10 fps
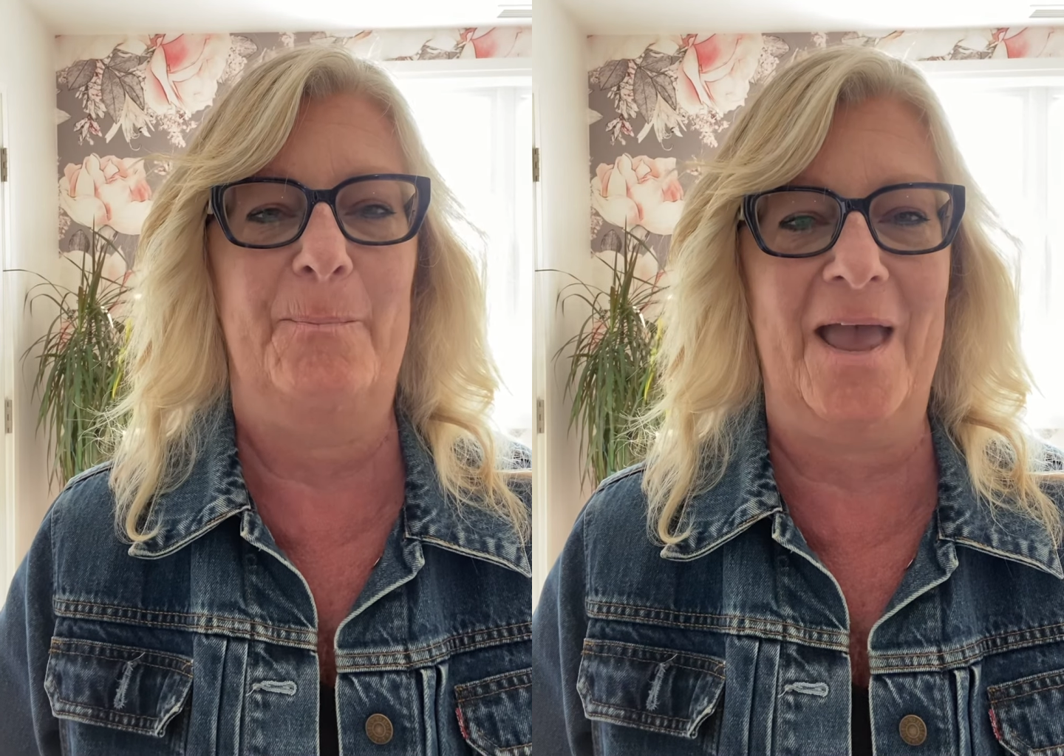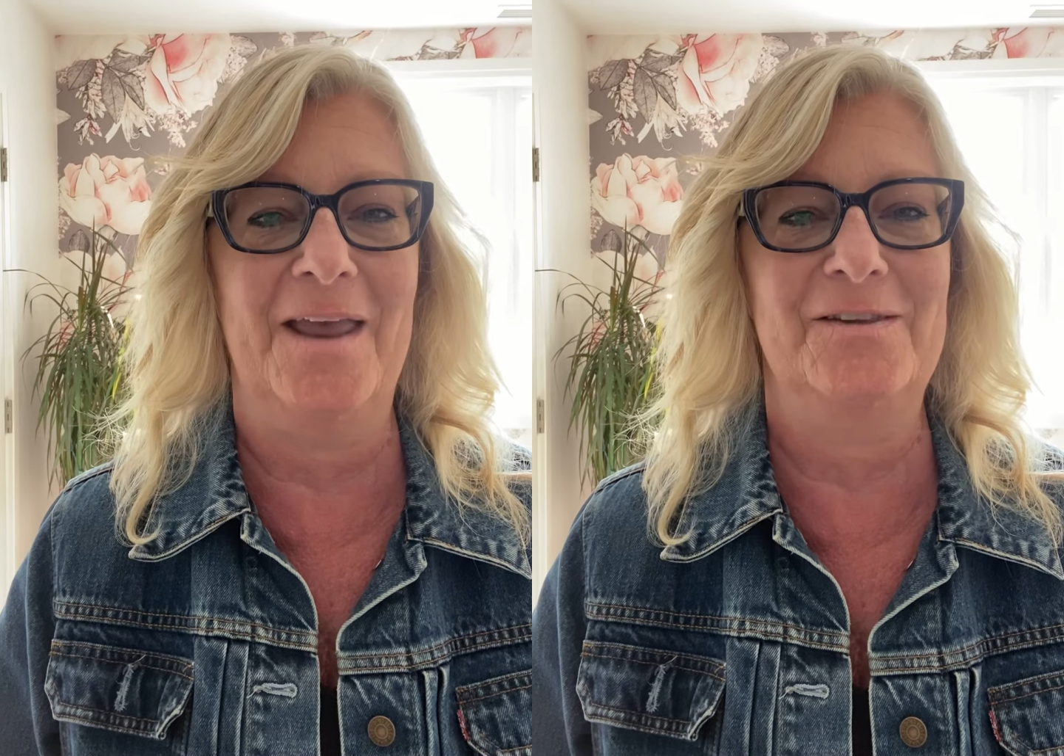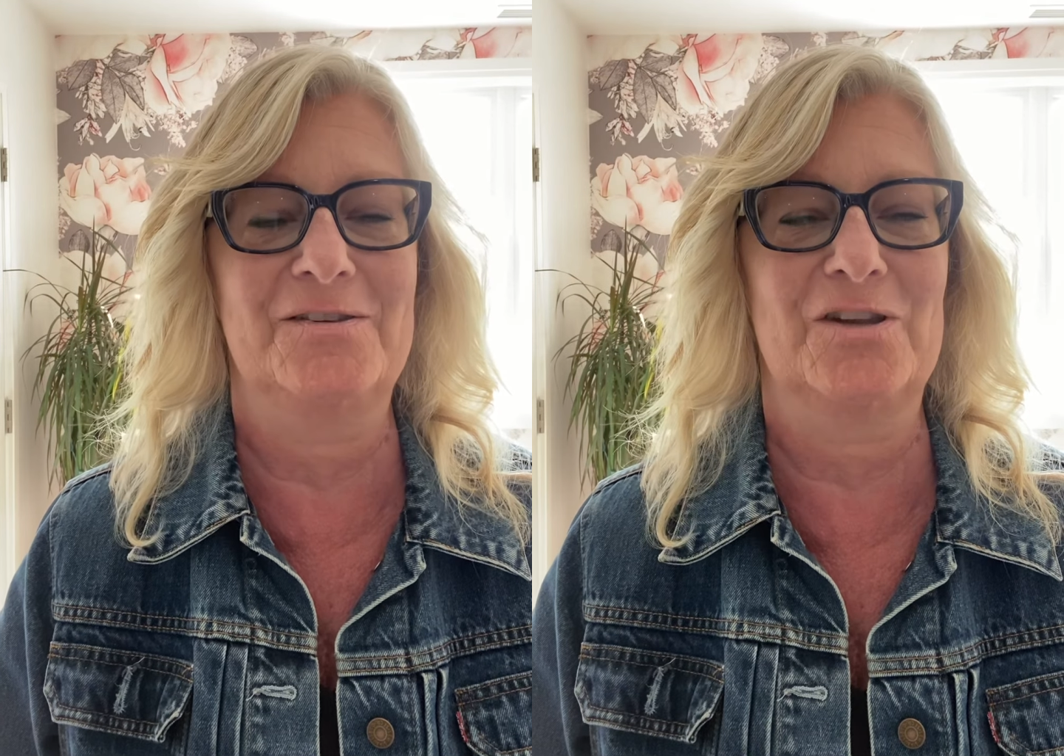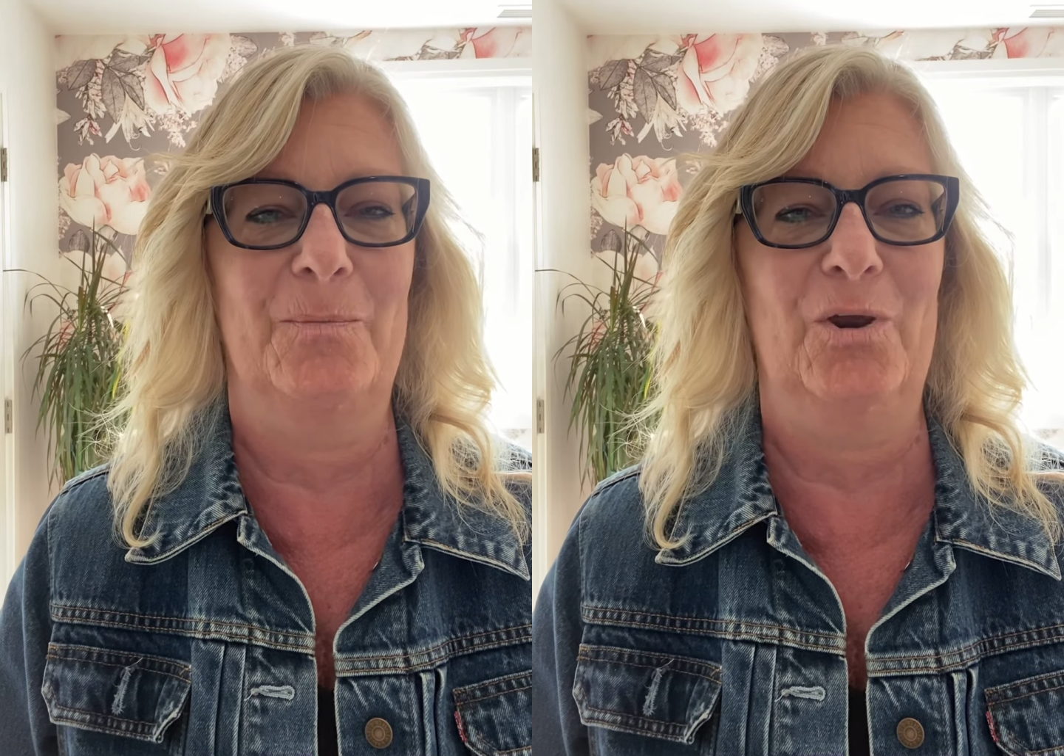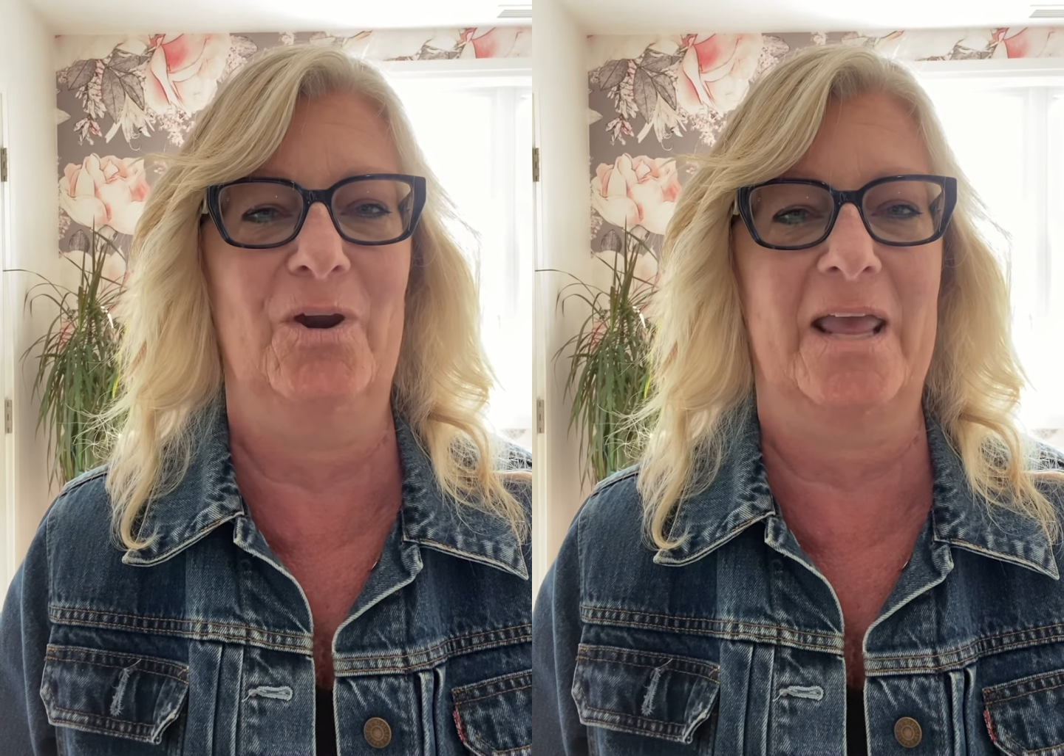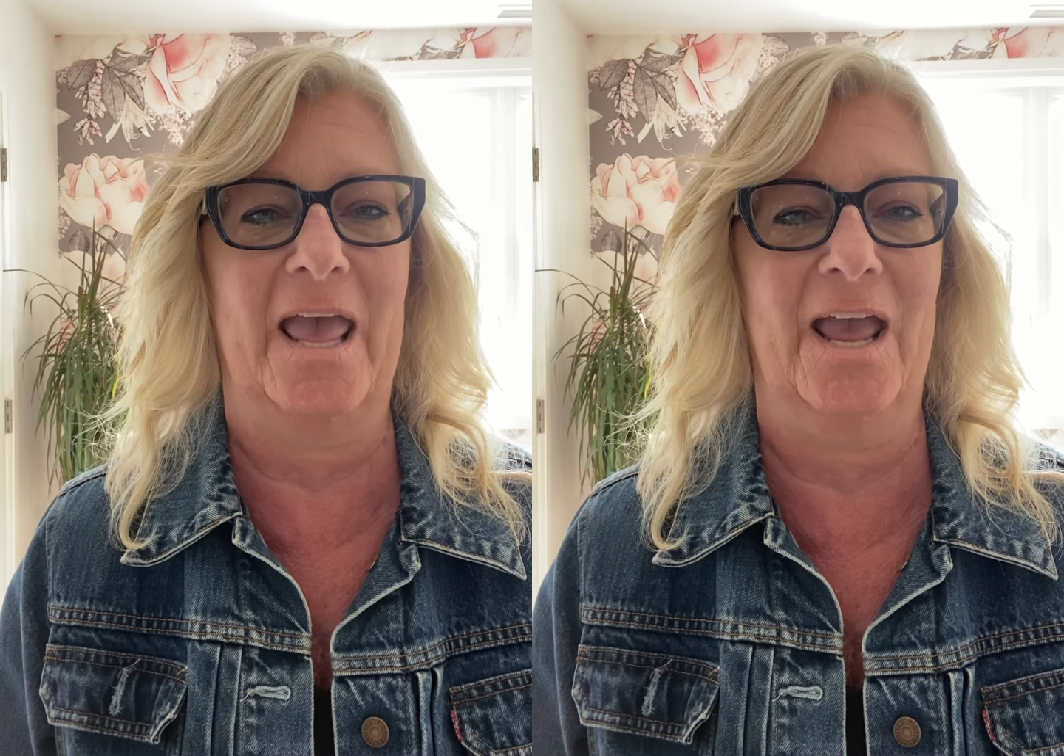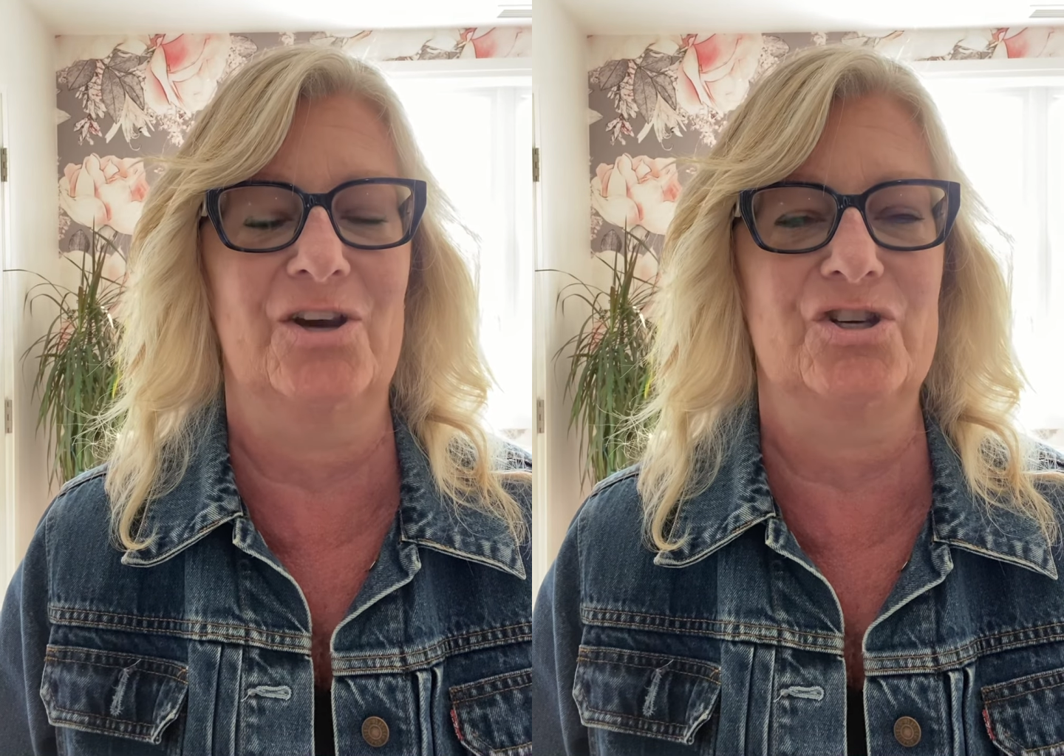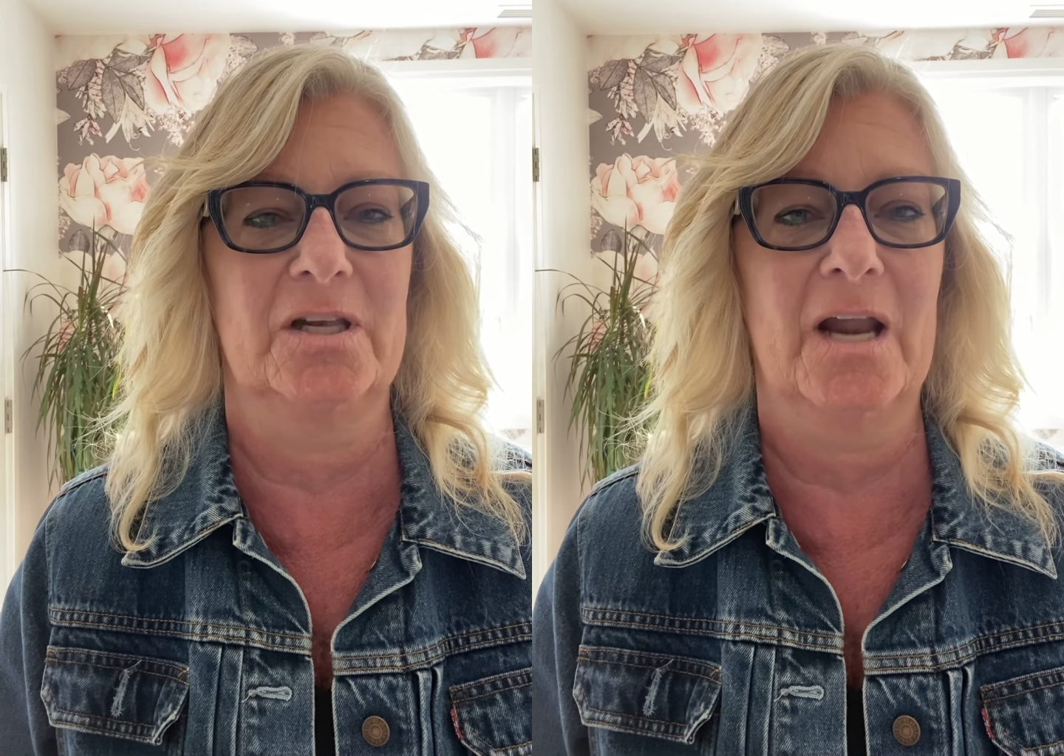based
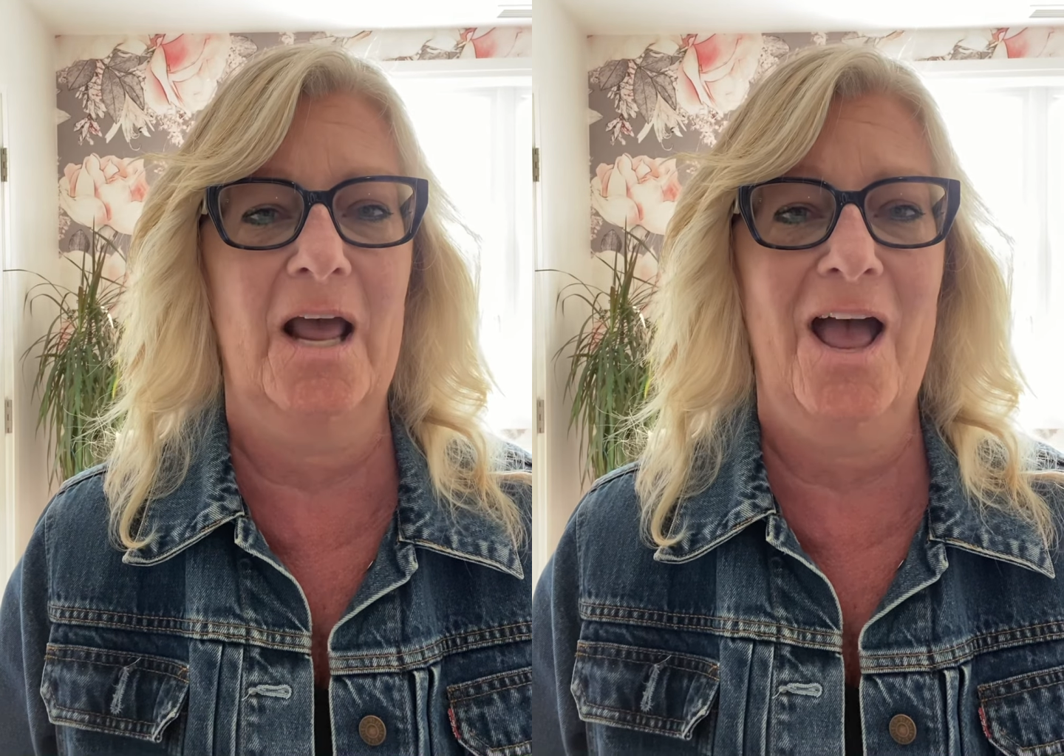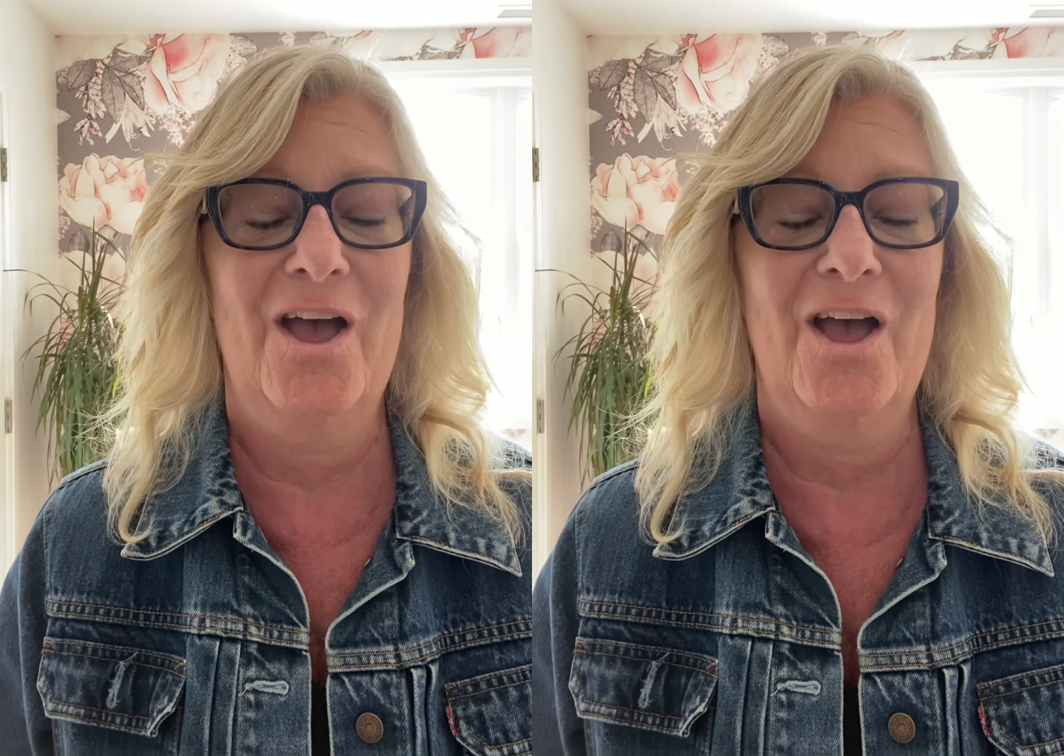communication.